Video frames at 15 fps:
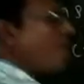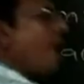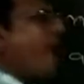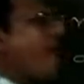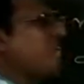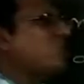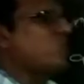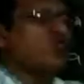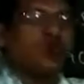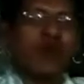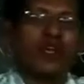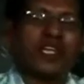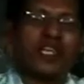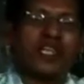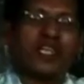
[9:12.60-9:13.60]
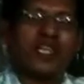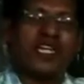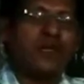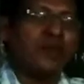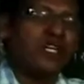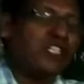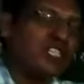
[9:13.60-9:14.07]
bans smoking.
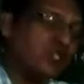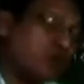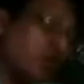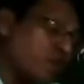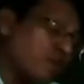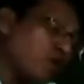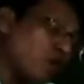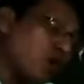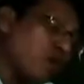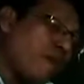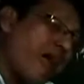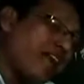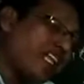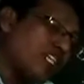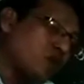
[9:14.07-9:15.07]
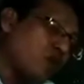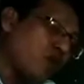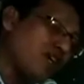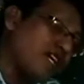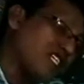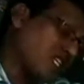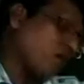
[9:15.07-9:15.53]
It means the Supreme Court banned the
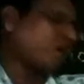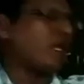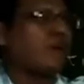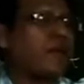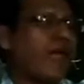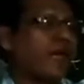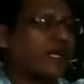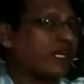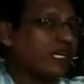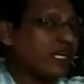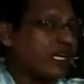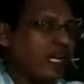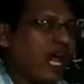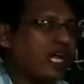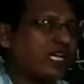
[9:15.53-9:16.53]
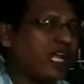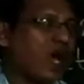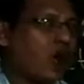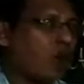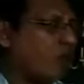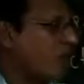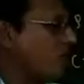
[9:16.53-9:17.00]
smoking sometime back, not
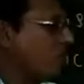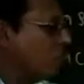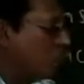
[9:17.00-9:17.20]
now.